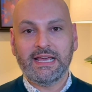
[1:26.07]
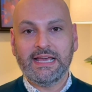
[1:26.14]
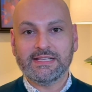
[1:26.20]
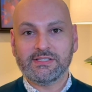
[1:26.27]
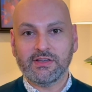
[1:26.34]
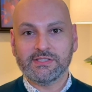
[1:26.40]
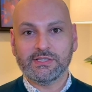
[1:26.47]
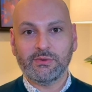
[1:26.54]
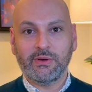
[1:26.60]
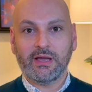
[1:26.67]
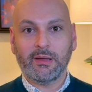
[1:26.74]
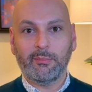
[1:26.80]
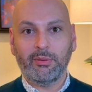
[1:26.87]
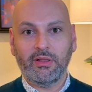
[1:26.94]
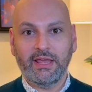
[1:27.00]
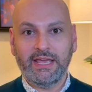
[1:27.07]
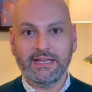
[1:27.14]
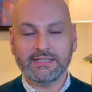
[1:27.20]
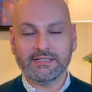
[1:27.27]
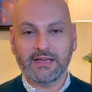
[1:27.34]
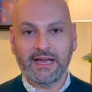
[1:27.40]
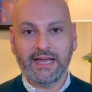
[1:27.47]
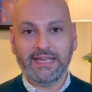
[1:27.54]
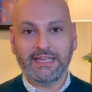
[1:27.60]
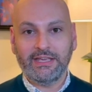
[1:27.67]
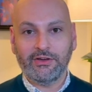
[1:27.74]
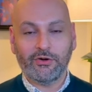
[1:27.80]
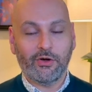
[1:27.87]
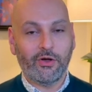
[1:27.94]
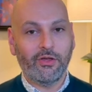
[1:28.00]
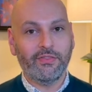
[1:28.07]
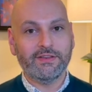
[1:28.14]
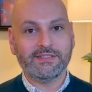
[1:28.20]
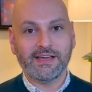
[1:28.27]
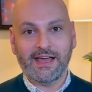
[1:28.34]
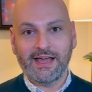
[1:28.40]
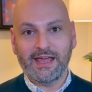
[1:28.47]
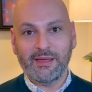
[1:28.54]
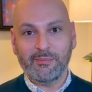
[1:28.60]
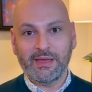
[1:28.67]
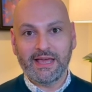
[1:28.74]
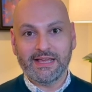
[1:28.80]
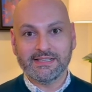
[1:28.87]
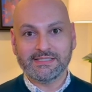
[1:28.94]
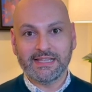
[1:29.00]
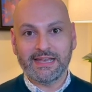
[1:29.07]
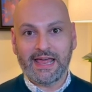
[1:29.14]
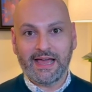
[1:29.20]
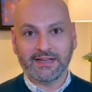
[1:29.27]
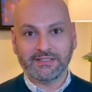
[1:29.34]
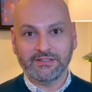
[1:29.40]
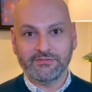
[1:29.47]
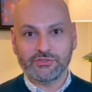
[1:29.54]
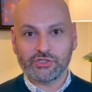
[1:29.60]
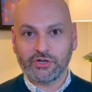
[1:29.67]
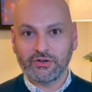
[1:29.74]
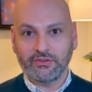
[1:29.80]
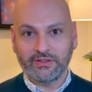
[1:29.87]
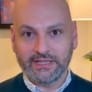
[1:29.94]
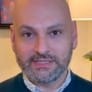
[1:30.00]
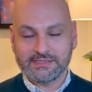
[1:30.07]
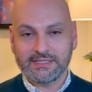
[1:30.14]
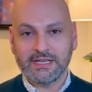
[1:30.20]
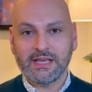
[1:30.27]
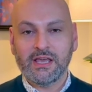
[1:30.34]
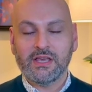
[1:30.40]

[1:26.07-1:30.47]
It's also a complaint I hear all the time as an active journalist.